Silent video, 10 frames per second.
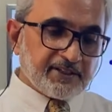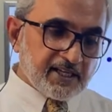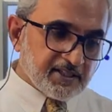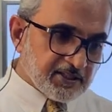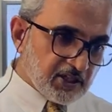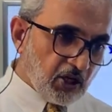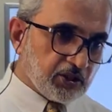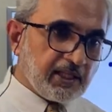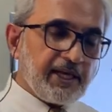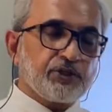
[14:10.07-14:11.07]
doesn't allow
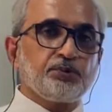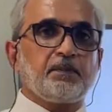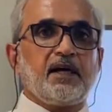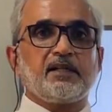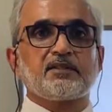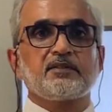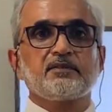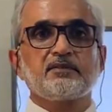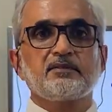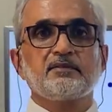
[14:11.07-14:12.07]
the light to pass,
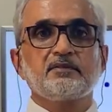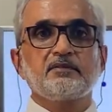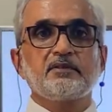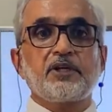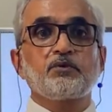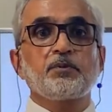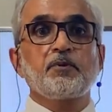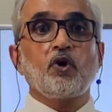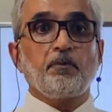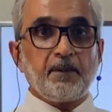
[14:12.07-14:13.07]
then it would
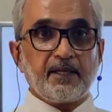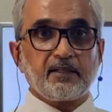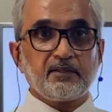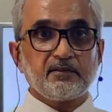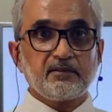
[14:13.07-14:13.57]
be opaque